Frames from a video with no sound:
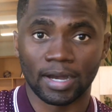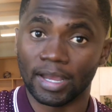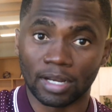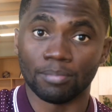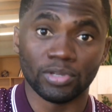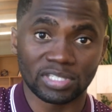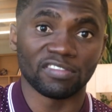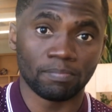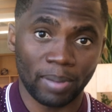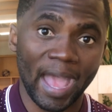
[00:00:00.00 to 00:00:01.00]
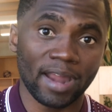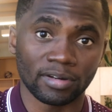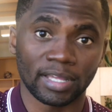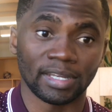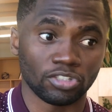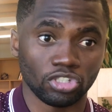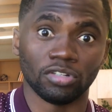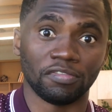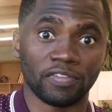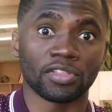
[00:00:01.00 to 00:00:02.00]
an abusive pattern, and that you
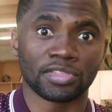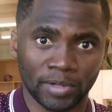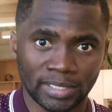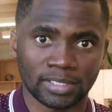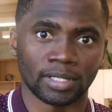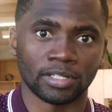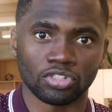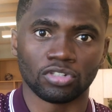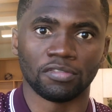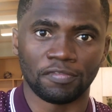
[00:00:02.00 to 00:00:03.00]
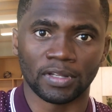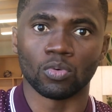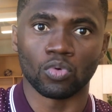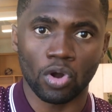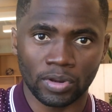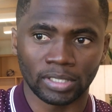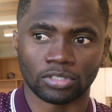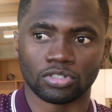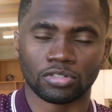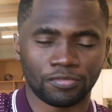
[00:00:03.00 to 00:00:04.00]
should feel threatened, that you should feel worried, that
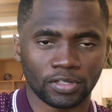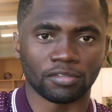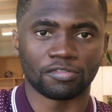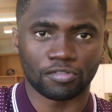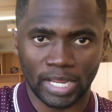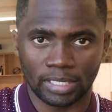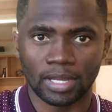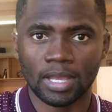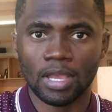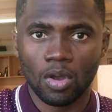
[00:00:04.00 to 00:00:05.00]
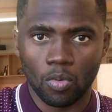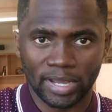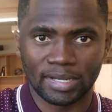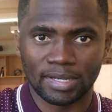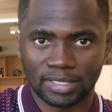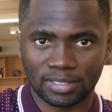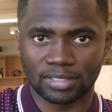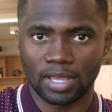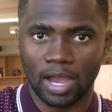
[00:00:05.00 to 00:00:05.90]
you should feel afraid when these